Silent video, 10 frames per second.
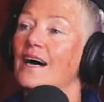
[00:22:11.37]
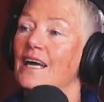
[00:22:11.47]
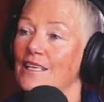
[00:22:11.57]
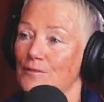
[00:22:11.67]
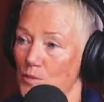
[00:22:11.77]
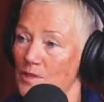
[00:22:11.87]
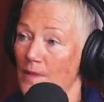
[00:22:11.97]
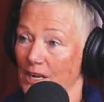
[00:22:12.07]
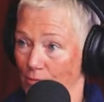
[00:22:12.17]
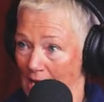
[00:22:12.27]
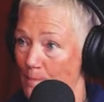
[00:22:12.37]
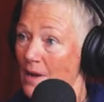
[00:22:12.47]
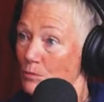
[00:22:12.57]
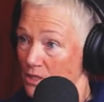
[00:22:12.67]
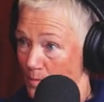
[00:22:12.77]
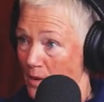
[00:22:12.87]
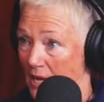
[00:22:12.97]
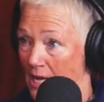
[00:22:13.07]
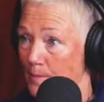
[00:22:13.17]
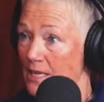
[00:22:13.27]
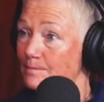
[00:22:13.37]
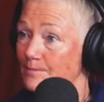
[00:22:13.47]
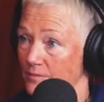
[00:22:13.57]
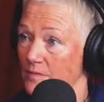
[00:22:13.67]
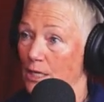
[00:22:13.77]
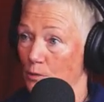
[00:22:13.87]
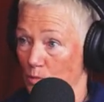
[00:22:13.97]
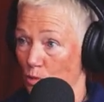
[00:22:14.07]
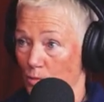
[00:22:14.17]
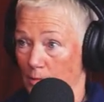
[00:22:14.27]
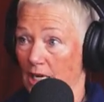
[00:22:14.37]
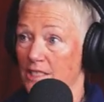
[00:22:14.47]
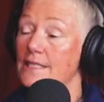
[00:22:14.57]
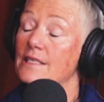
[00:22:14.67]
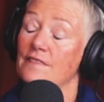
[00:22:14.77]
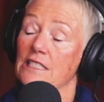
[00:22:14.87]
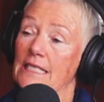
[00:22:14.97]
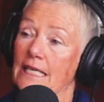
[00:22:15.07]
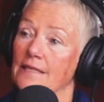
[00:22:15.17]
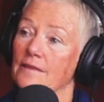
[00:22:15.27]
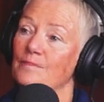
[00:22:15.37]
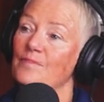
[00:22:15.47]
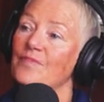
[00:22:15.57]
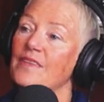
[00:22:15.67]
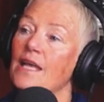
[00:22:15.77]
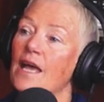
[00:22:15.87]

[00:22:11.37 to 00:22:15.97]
I lived with my grandma with my baby. Yep. He was born when I was 17. Okay.